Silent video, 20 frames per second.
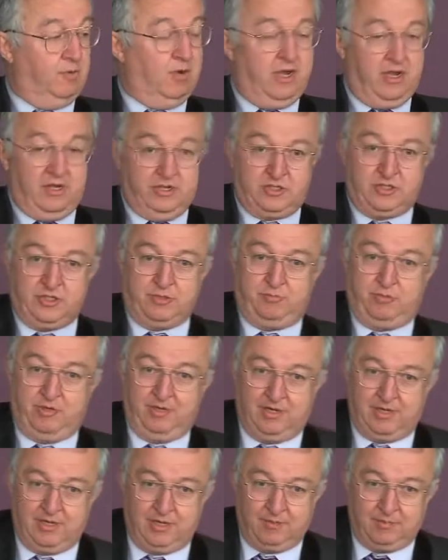Hush,
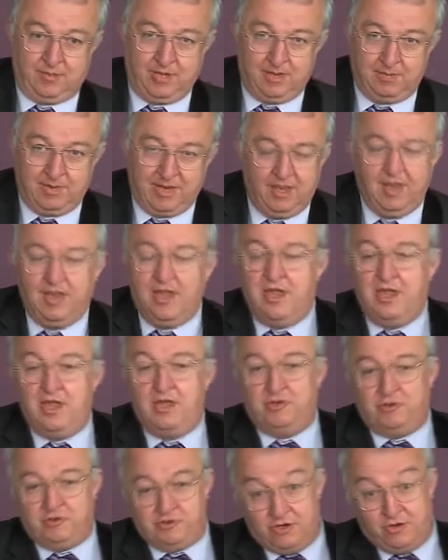pretty baby,
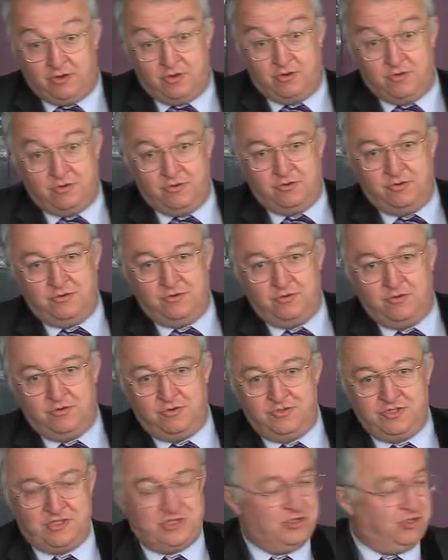
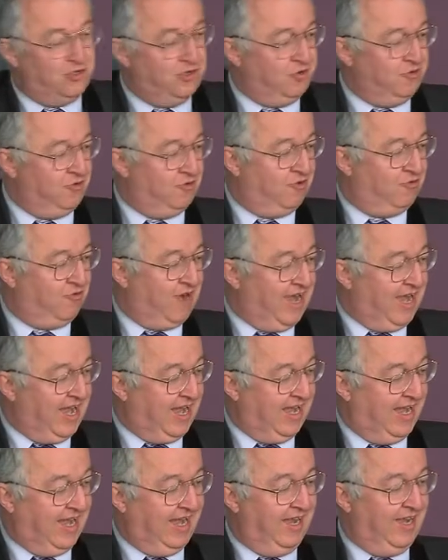don't you
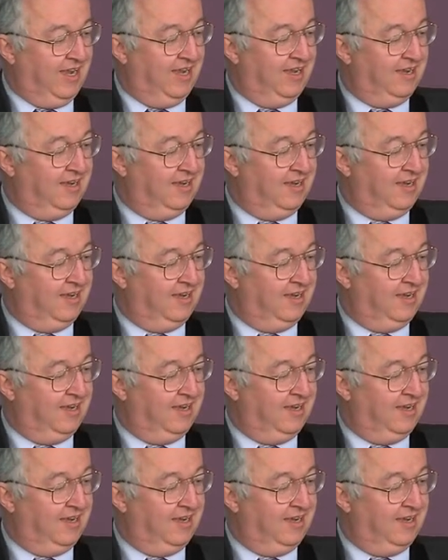cry.